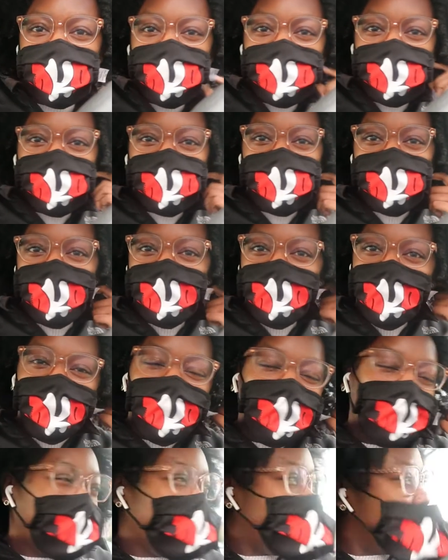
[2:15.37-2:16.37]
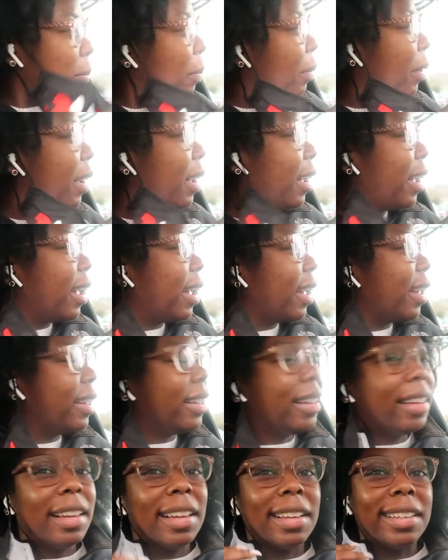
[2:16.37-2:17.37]
thing, but
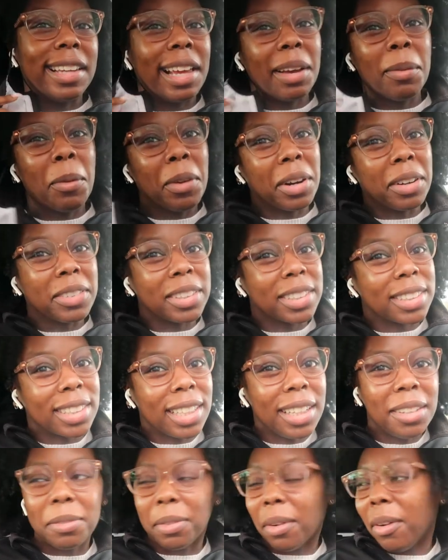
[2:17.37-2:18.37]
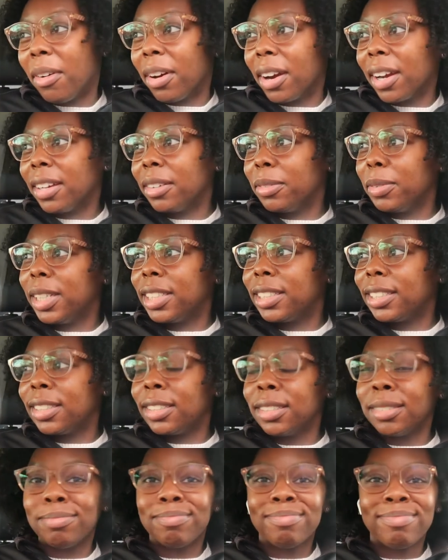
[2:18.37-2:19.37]
they want a receipt for it,
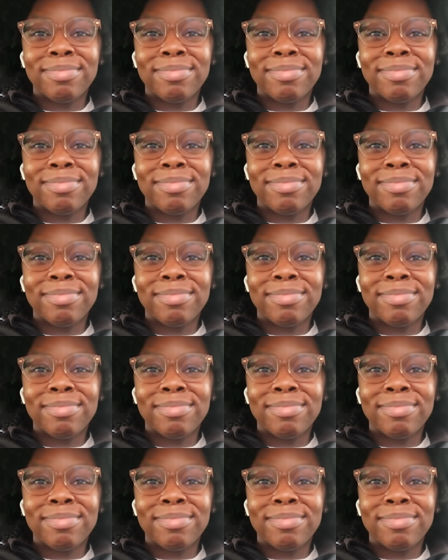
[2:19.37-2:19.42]
which